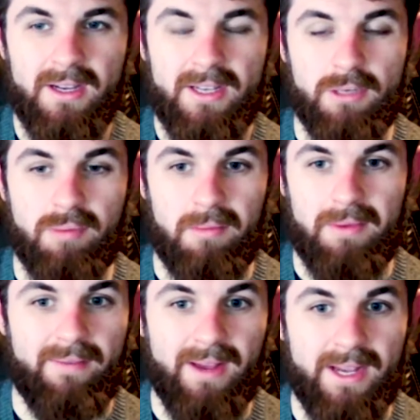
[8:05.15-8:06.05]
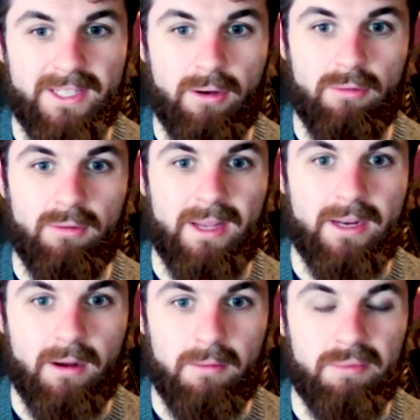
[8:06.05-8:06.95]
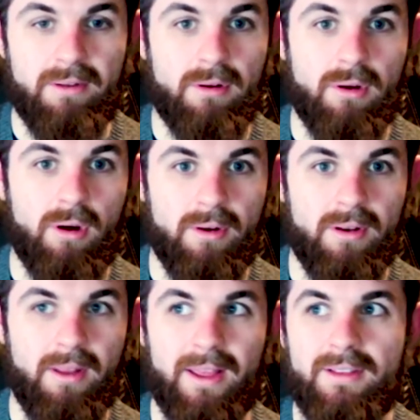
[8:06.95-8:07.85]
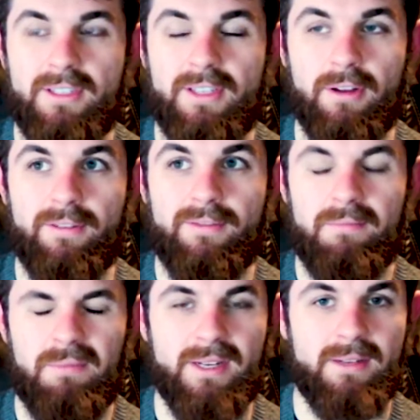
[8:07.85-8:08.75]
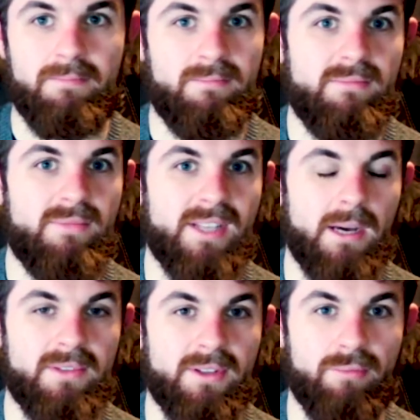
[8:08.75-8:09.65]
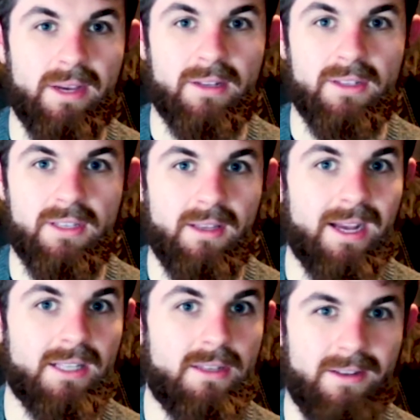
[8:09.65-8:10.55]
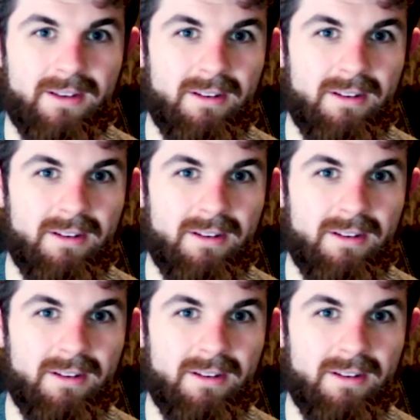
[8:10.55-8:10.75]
you probably have like this whole, like, you know, pre-recorded like stuff, pre-set up stuff where you can select